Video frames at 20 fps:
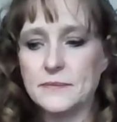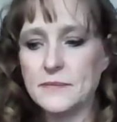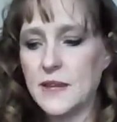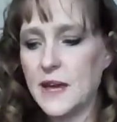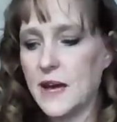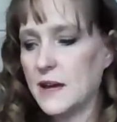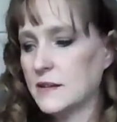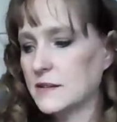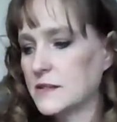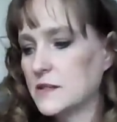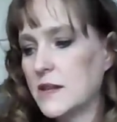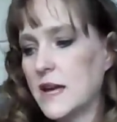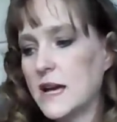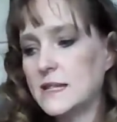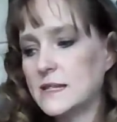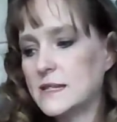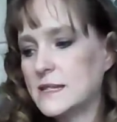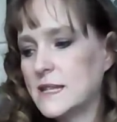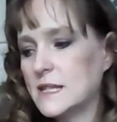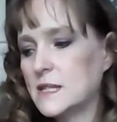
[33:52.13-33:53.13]
Yeah. So
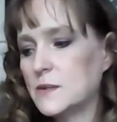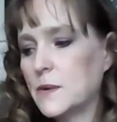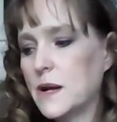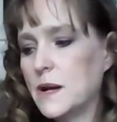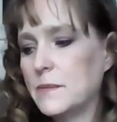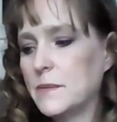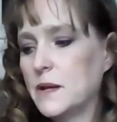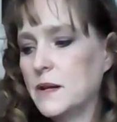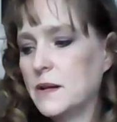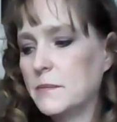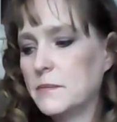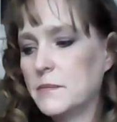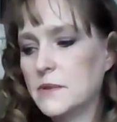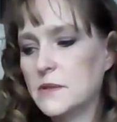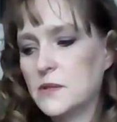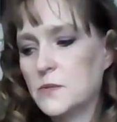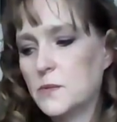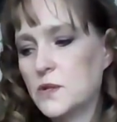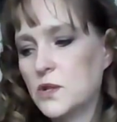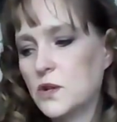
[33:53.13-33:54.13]
that's, that's what I'm going
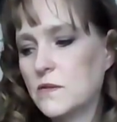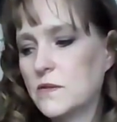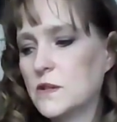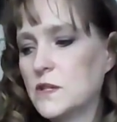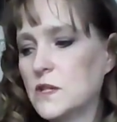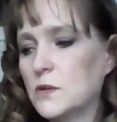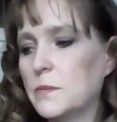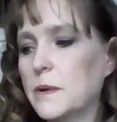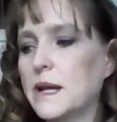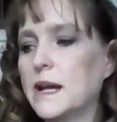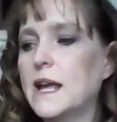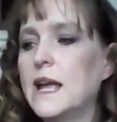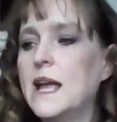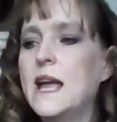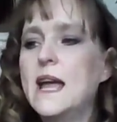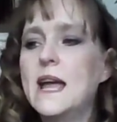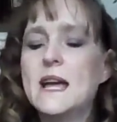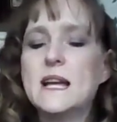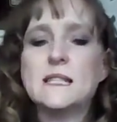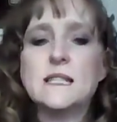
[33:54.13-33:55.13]
to switch over to. But
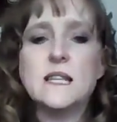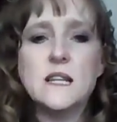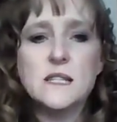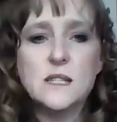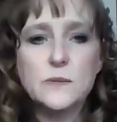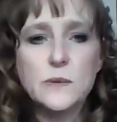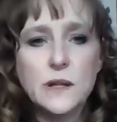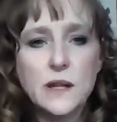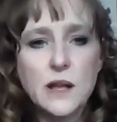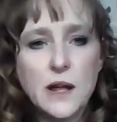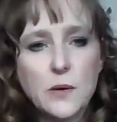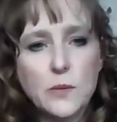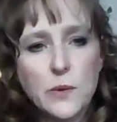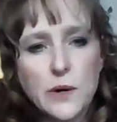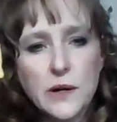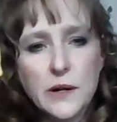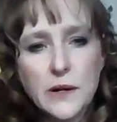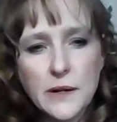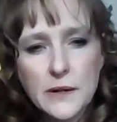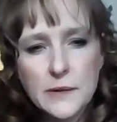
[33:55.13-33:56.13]
it's also a lot of
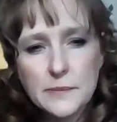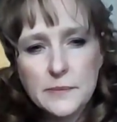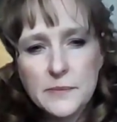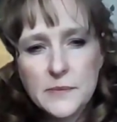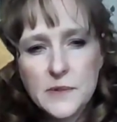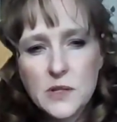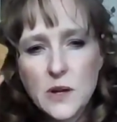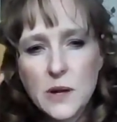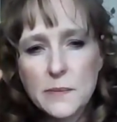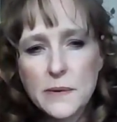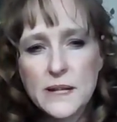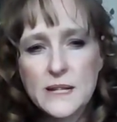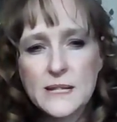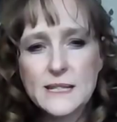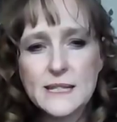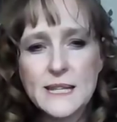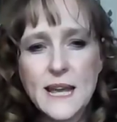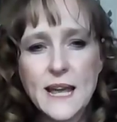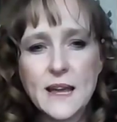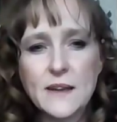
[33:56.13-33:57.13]
work. So I'm going to
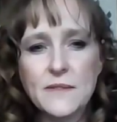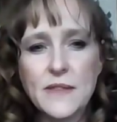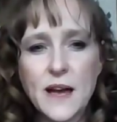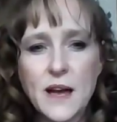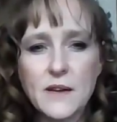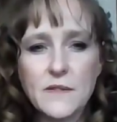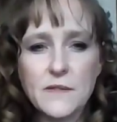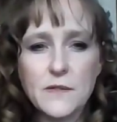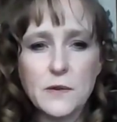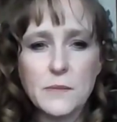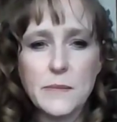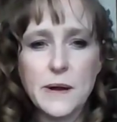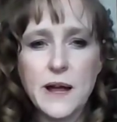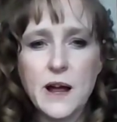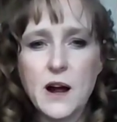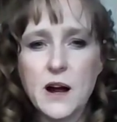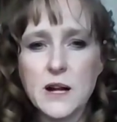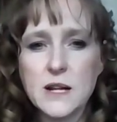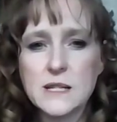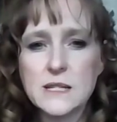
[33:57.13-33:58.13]
save that for my
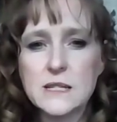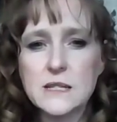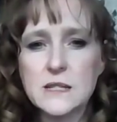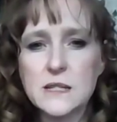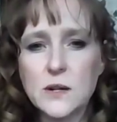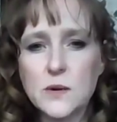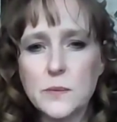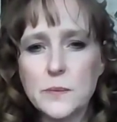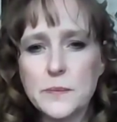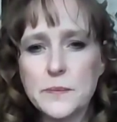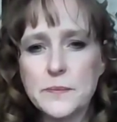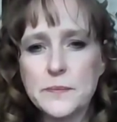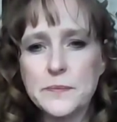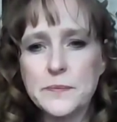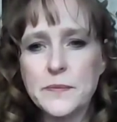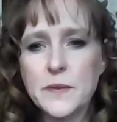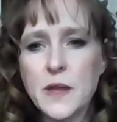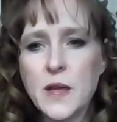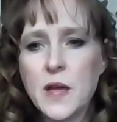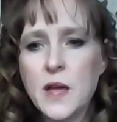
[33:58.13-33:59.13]
artisan soap,
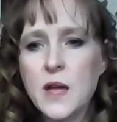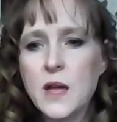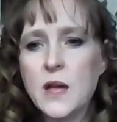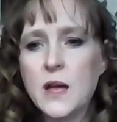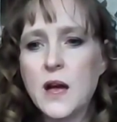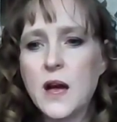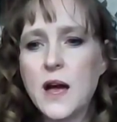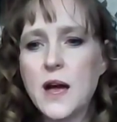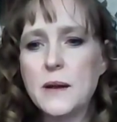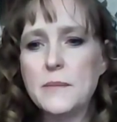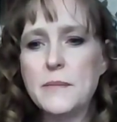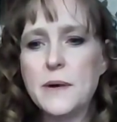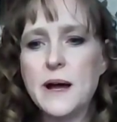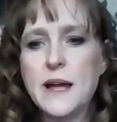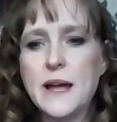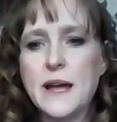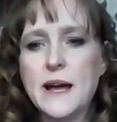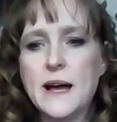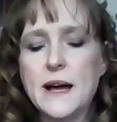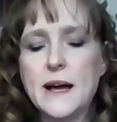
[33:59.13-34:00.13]
and my
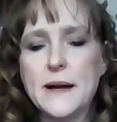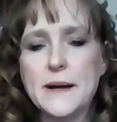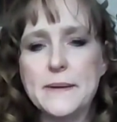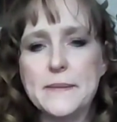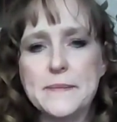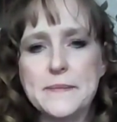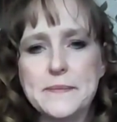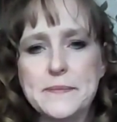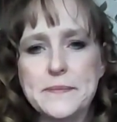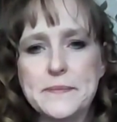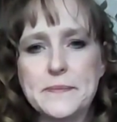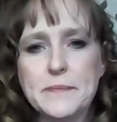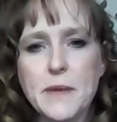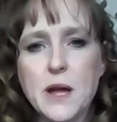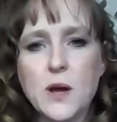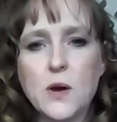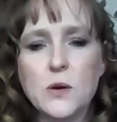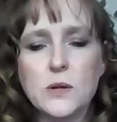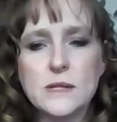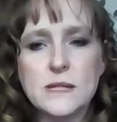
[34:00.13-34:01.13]
um, my
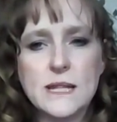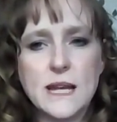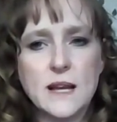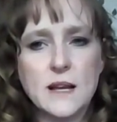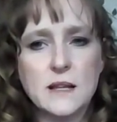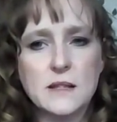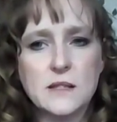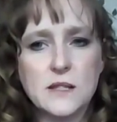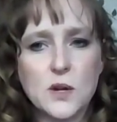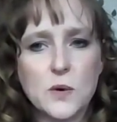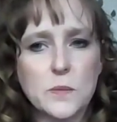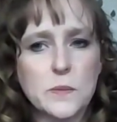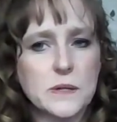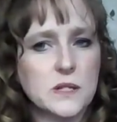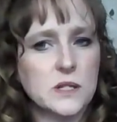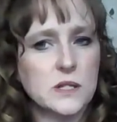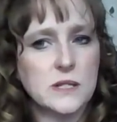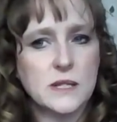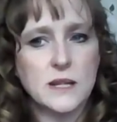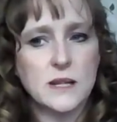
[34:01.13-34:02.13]
wholesale soap is just going to